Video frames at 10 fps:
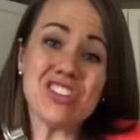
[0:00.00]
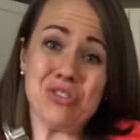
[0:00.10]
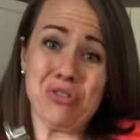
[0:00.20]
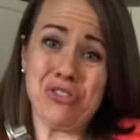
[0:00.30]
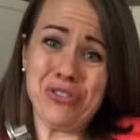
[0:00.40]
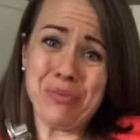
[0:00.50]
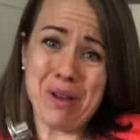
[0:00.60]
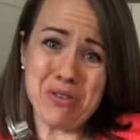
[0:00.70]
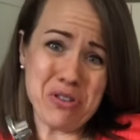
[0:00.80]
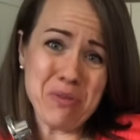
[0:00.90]
don't know
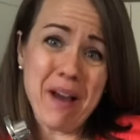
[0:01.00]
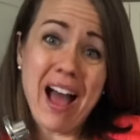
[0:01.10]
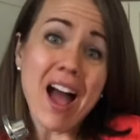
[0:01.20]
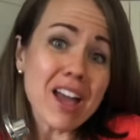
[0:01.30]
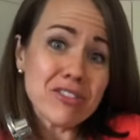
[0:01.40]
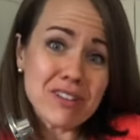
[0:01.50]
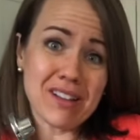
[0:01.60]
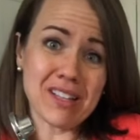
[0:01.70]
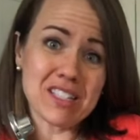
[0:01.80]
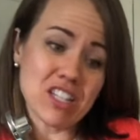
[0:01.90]
about you, but I do not
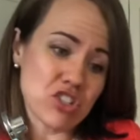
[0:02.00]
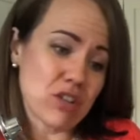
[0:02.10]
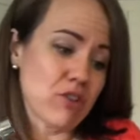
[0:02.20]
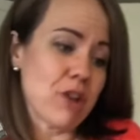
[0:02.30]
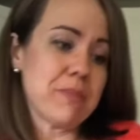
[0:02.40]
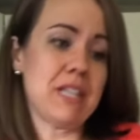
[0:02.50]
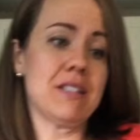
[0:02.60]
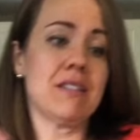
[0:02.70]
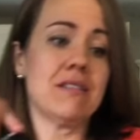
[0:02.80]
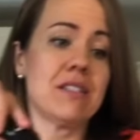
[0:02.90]
like touching raw meat.
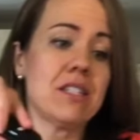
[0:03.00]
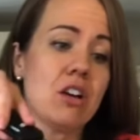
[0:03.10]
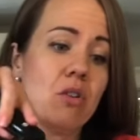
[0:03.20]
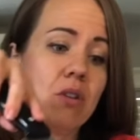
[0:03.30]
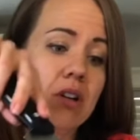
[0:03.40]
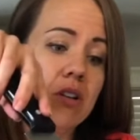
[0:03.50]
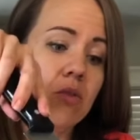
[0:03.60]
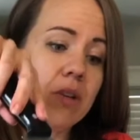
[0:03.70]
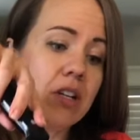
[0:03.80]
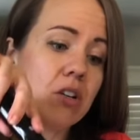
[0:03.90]
So
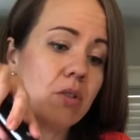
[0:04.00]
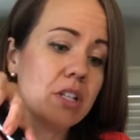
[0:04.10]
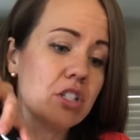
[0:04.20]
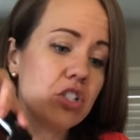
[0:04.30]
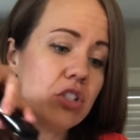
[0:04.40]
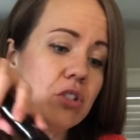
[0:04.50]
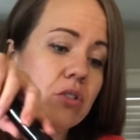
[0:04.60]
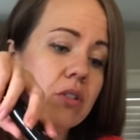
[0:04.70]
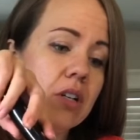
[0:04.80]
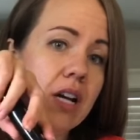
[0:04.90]
we are going to
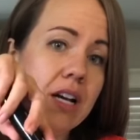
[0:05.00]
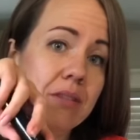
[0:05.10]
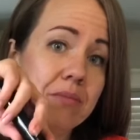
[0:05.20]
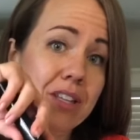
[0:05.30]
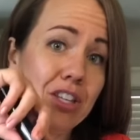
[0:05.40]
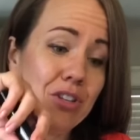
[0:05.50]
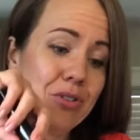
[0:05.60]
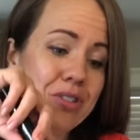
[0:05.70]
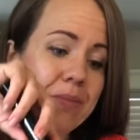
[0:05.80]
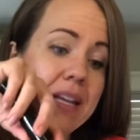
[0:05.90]

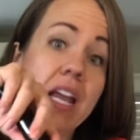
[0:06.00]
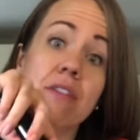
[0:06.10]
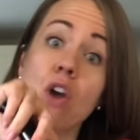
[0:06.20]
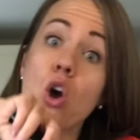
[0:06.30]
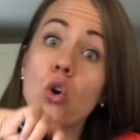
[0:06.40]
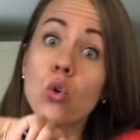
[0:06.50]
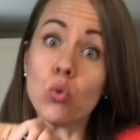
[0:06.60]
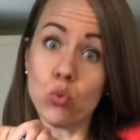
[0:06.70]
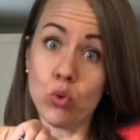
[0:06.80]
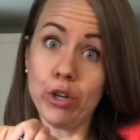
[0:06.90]
use my knife,
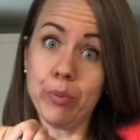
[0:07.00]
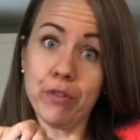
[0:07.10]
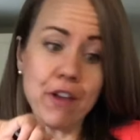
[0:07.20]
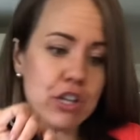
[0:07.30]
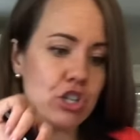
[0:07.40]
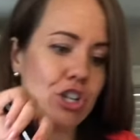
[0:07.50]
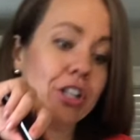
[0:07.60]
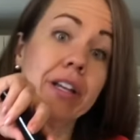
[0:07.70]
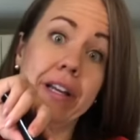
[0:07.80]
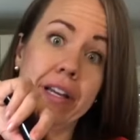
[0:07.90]
real professional
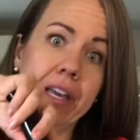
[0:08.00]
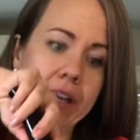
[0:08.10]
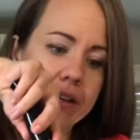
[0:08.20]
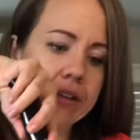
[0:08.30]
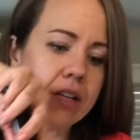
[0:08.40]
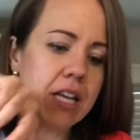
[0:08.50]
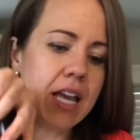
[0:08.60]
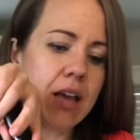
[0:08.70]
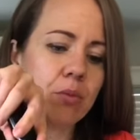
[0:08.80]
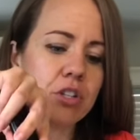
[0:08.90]
again,
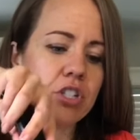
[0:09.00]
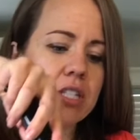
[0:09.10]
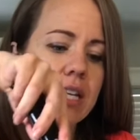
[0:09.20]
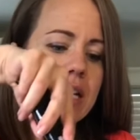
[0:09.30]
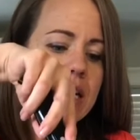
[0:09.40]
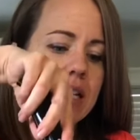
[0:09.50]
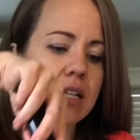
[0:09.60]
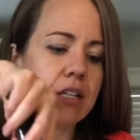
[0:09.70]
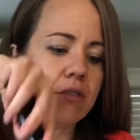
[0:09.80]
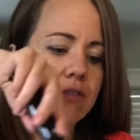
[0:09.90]
and we're just gonna
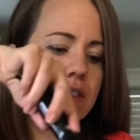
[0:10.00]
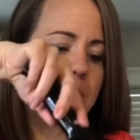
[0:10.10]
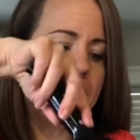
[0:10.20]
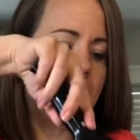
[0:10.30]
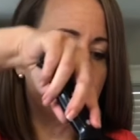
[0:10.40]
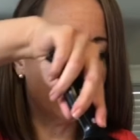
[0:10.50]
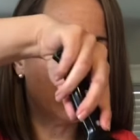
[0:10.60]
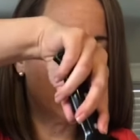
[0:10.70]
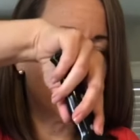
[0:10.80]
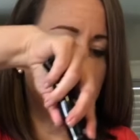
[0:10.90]
flip out
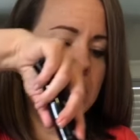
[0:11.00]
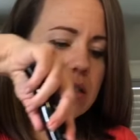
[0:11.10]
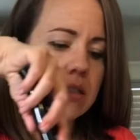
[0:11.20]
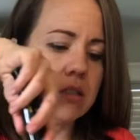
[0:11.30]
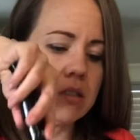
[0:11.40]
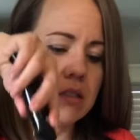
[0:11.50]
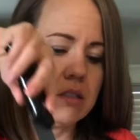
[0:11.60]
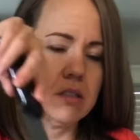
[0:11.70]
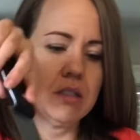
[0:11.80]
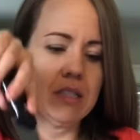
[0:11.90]

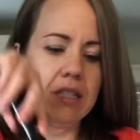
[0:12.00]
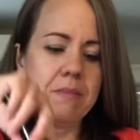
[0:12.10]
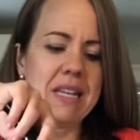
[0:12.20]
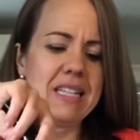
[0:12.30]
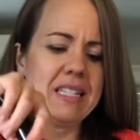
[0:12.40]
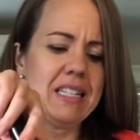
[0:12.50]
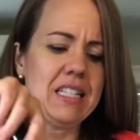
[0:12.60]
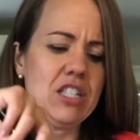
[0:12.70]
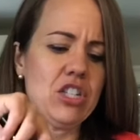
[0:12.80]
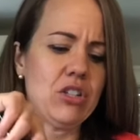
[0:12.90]
the meat
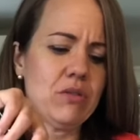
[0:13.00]
into